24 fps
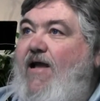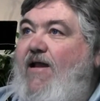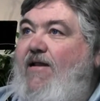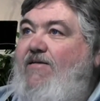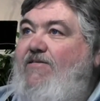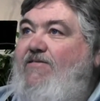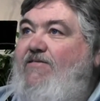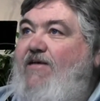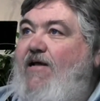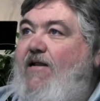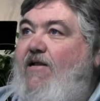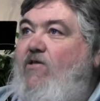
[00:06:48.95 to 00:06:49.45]
and he
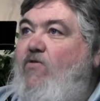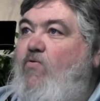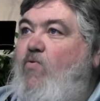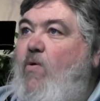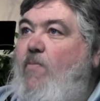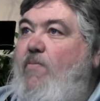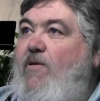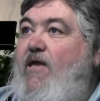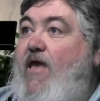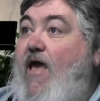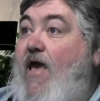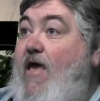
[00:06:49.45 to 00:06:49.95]
said unto the
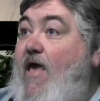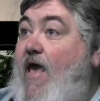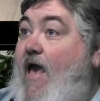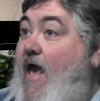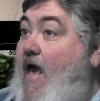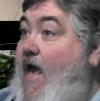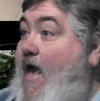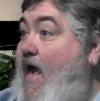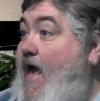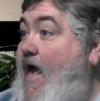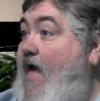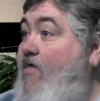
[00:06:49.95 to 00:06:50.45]
woman, yea,
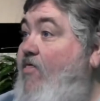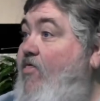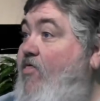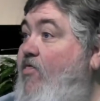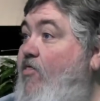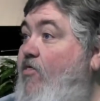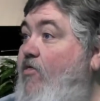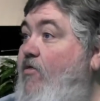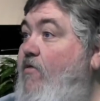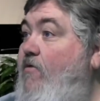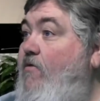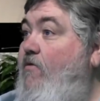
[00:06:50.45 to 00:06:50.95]

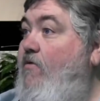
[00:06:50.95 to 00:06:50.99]
hath